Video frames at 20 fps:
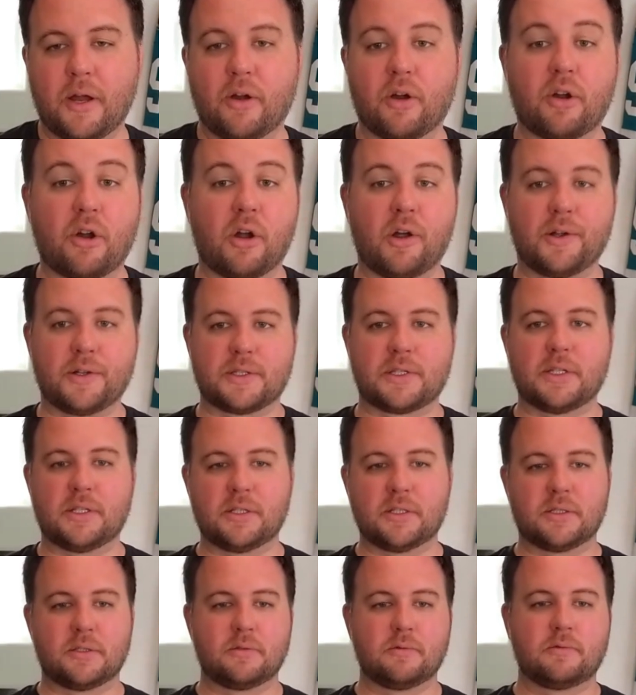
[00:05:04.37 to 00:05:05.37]
Erik
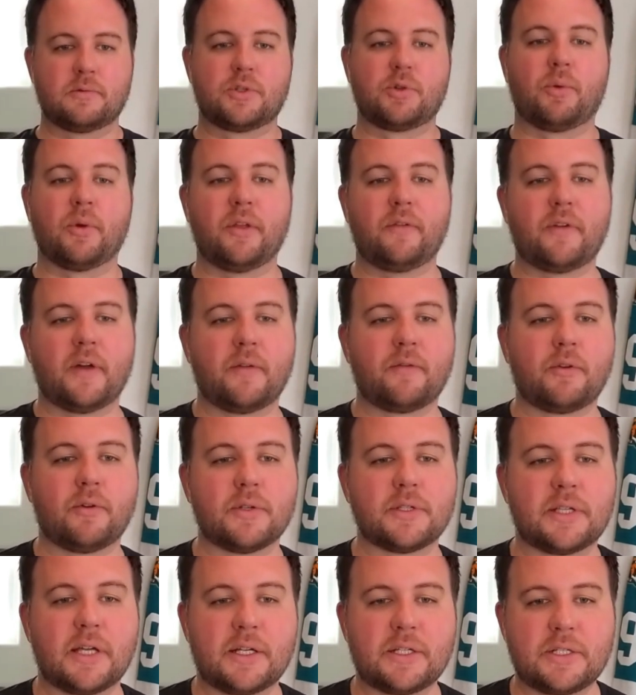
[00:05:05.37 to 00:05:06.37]
Karlsson, 25
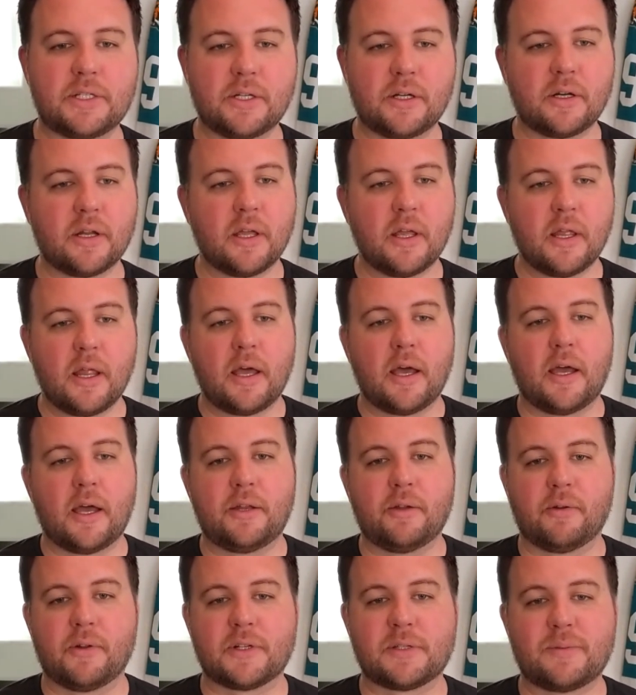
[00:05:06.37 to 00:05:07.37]
goals last year. And I
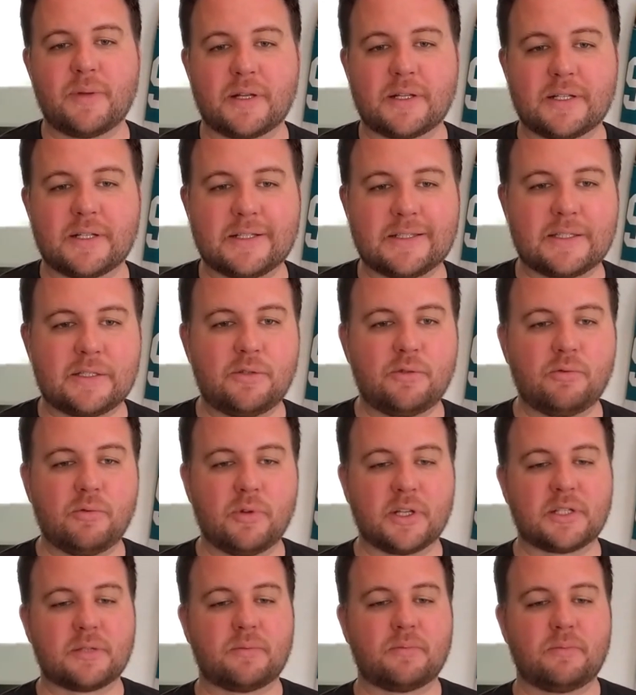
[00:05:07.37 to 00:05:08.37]
don't expect us
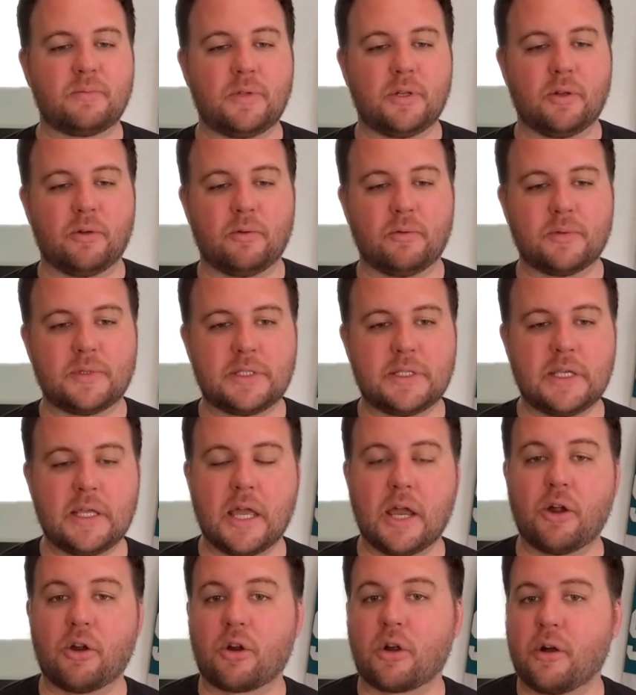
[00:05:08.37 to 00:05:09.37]
to,
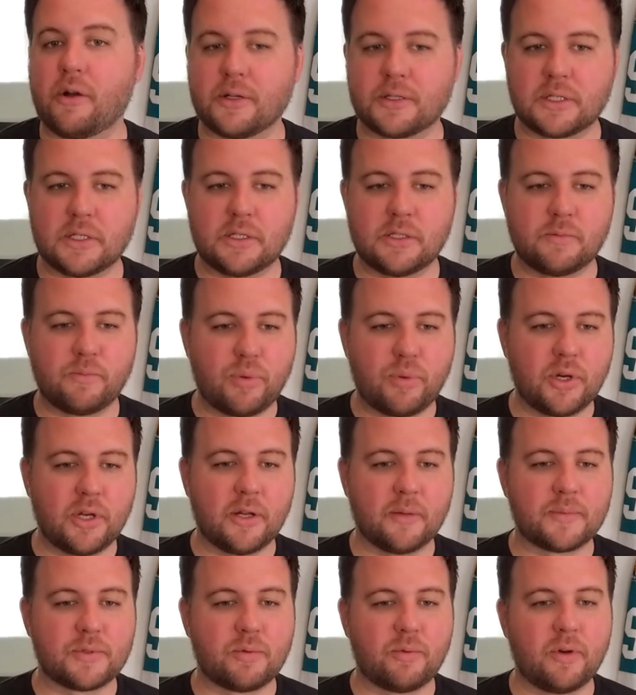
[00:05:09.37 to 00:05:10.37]
see Erik Karlsson putting
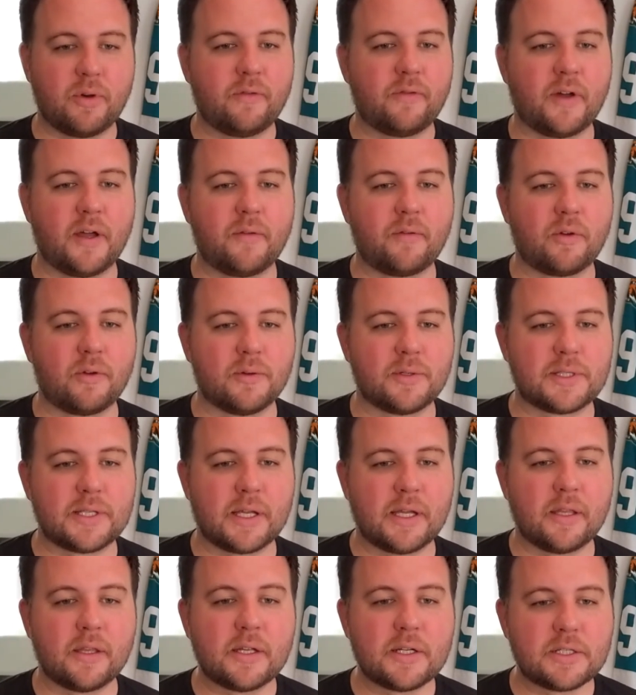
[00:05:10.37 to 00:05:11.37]
up 25 goals
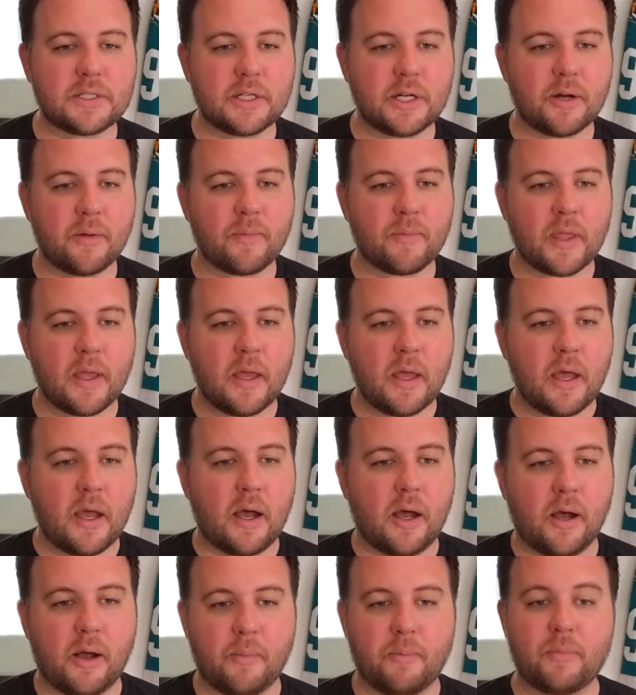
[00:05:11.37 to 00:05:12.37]
again this year.
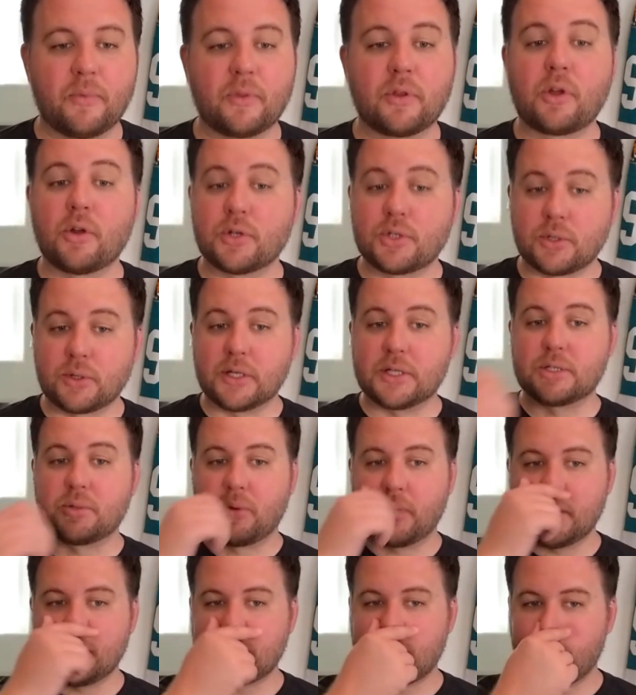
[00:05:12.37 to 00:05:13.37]
Couture had
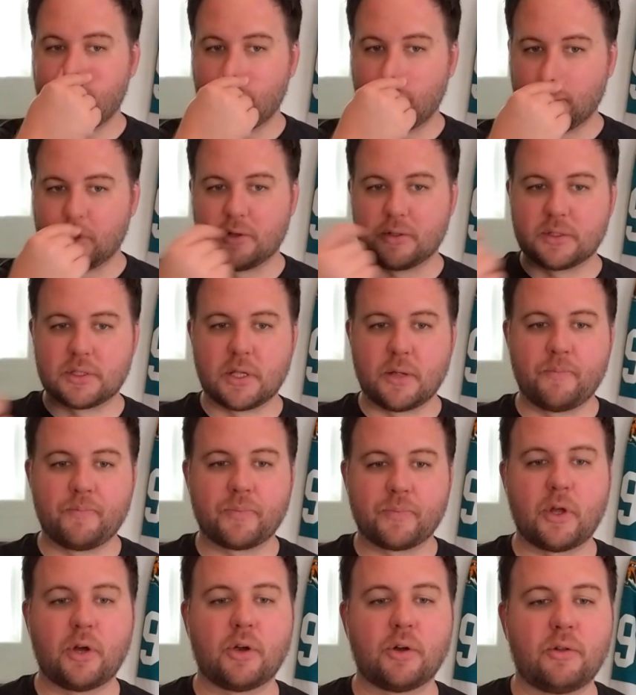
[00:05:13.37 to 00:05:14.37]
27 goals.
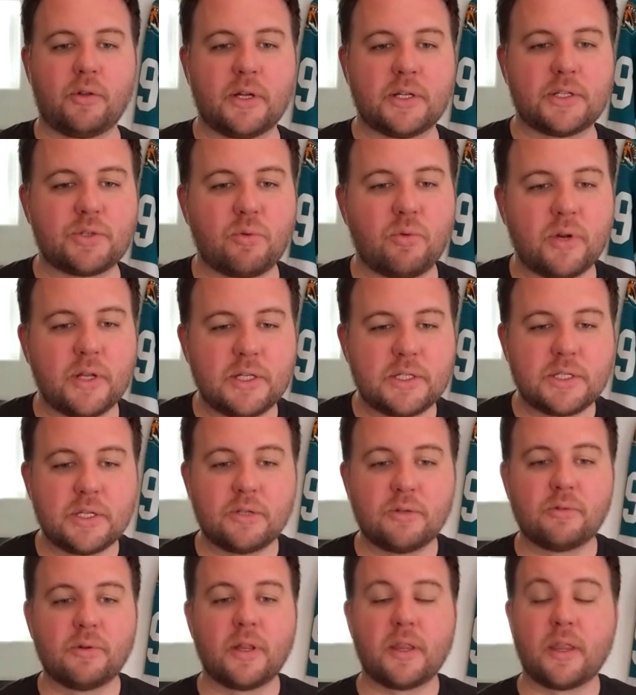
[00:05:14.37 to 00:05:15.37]
Hertl had
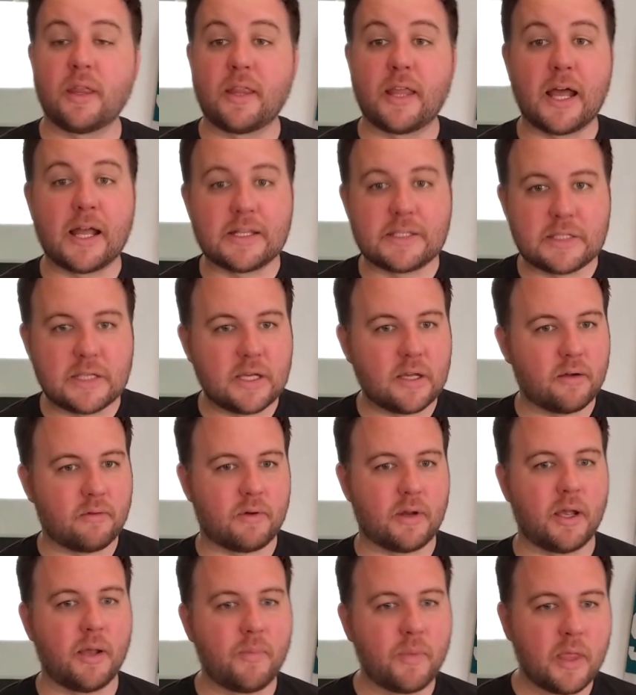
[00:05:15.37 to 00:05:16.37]
22. And then that's it,
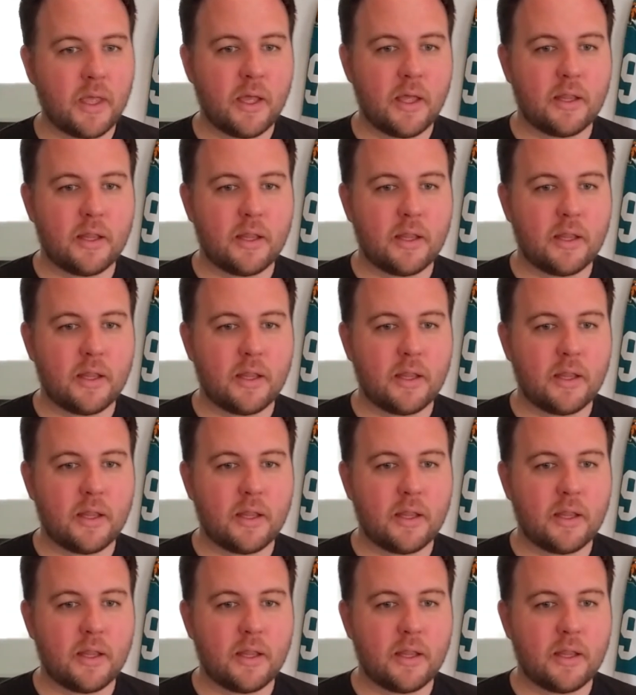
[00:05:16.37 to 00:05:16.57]
right?